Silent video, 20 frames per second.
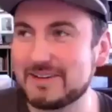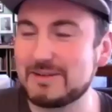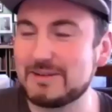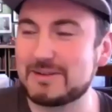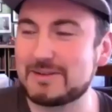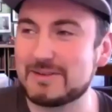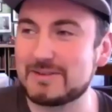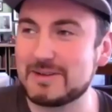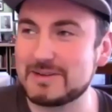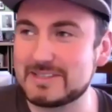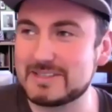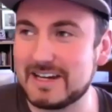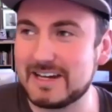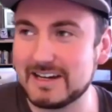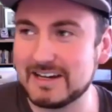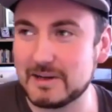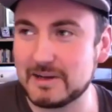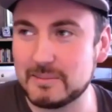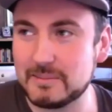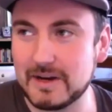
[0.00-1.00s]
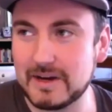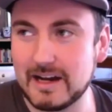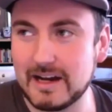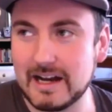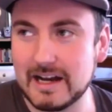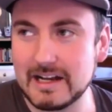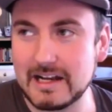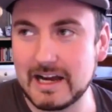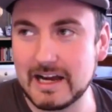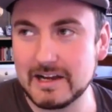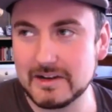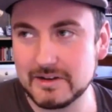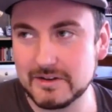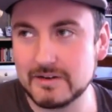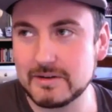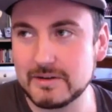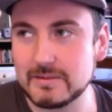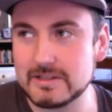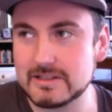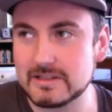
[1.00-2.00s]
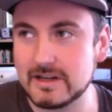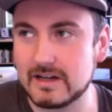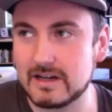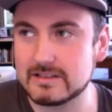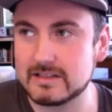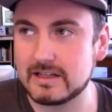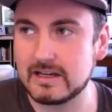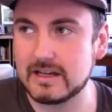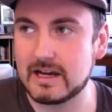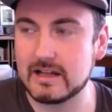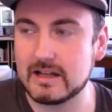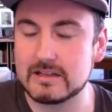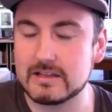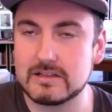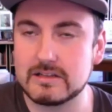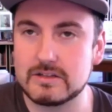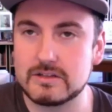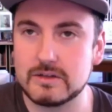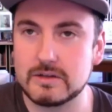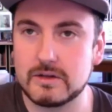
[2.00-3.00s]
with Rosanna, but I agree with Scott's analysis.